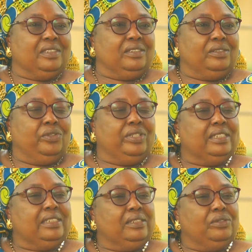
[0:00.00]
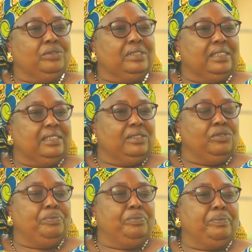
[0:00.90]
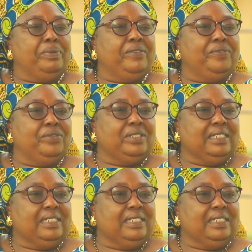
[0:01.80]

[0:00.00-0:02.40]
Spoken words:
So she will prepare food